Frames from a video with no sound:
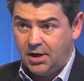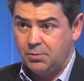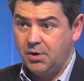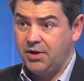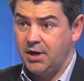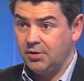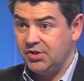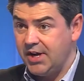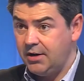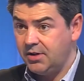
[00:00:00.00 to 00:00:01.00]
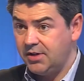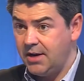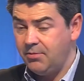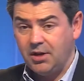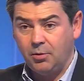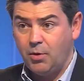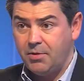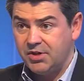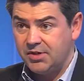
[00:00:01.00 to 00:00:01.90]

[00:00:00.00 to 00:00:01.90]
It's where the England senior team, the England women's